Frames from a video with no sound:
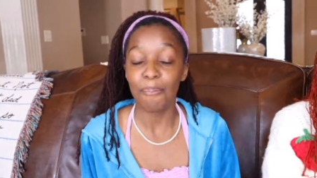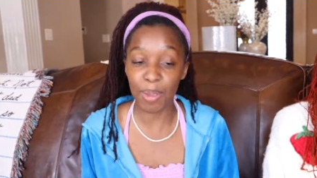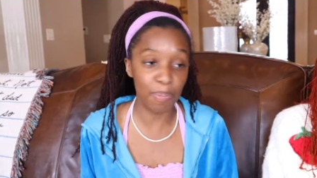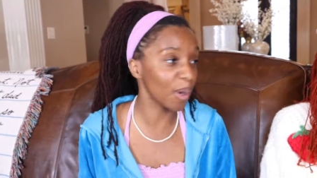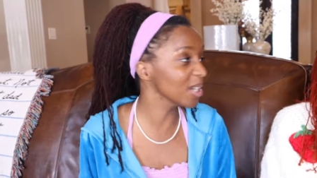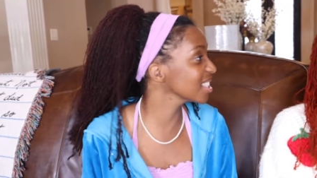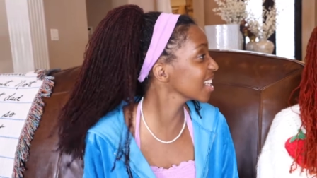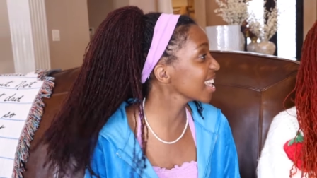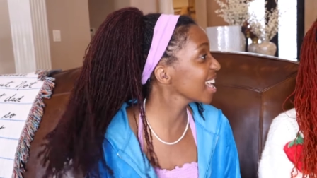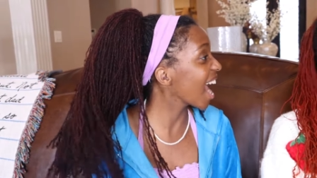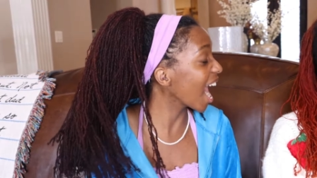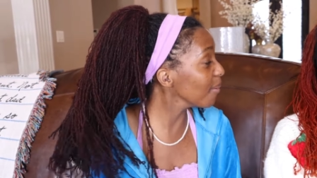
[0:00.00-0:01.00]
Me
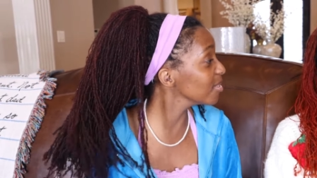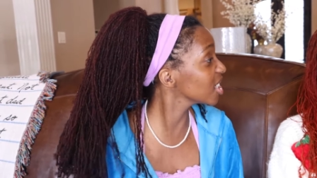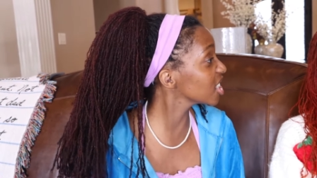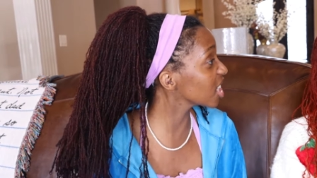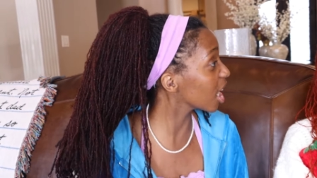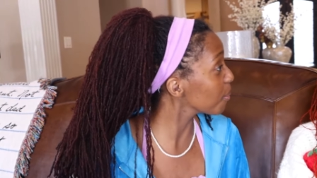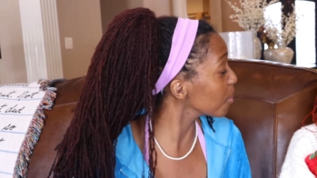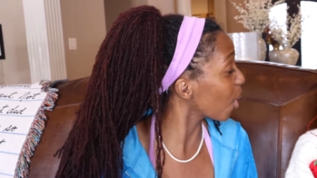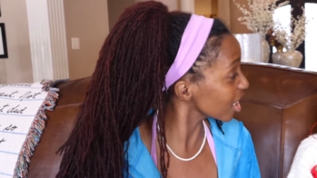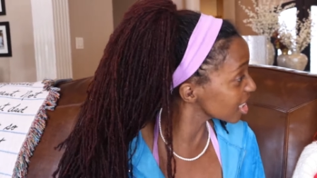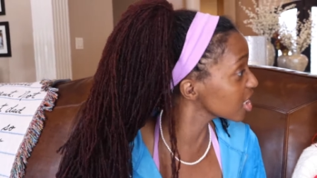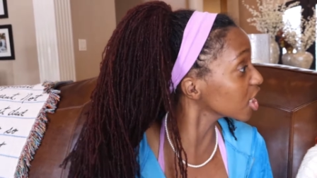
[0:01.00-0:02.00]
personally, I would just shut up and
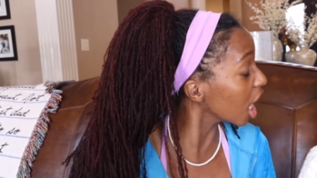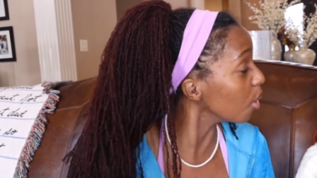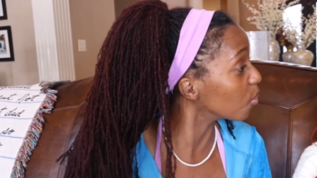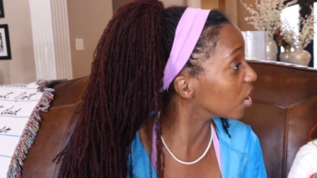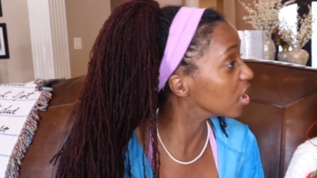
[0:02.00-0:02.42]
watch the show.